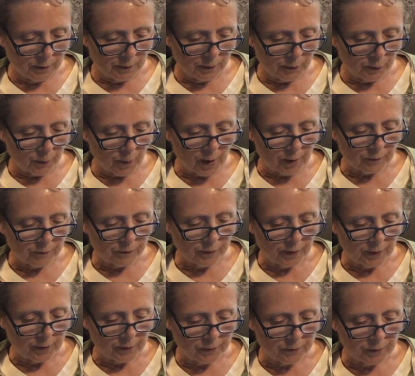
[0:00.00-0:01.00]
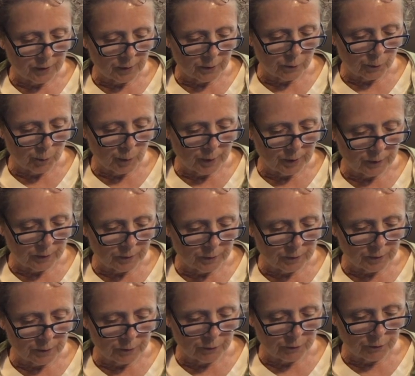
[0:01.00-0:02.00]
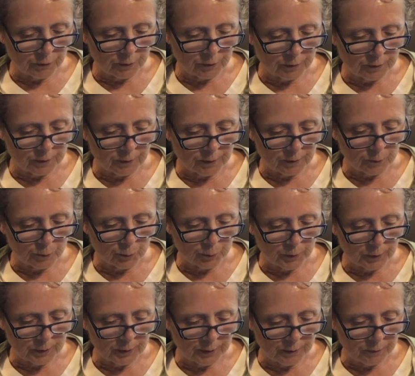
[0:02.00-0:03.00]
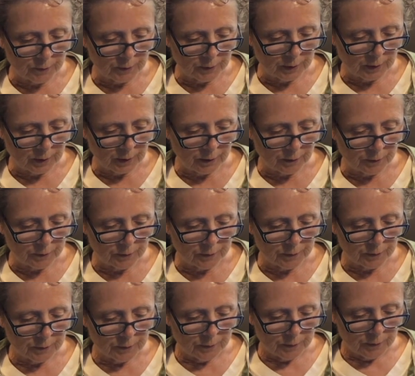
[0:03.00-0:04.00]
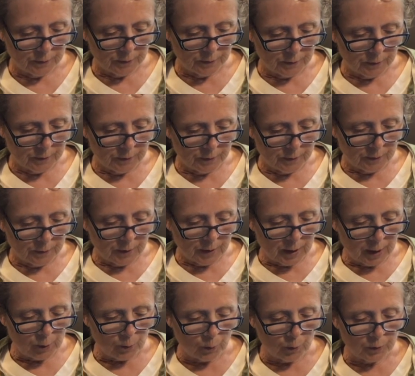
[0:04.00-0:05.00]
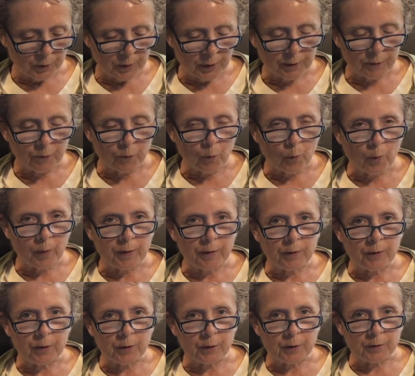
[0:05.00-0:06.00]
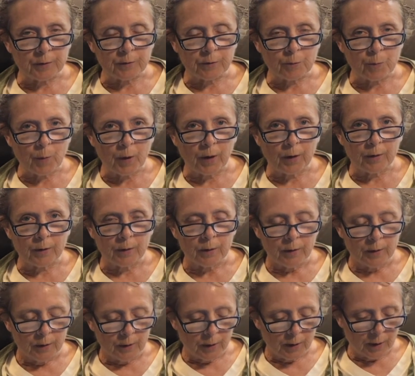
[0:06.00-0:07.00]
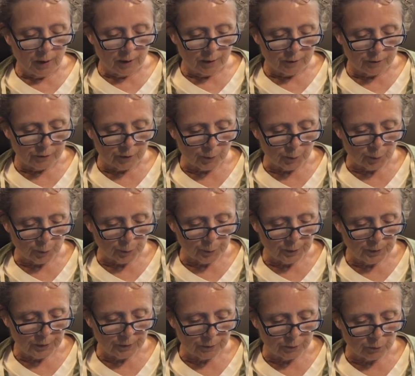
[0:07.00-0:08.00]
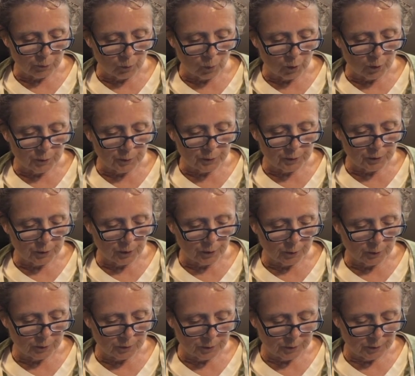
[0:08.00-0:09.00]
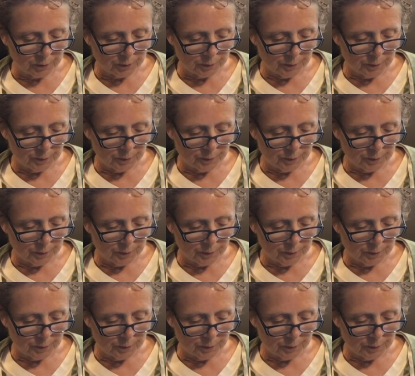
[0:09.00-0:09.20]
Grandfather says Ben Stinchfield doesn't believe in gifts. He wouldn't give away the good smell from a piece of warm toast.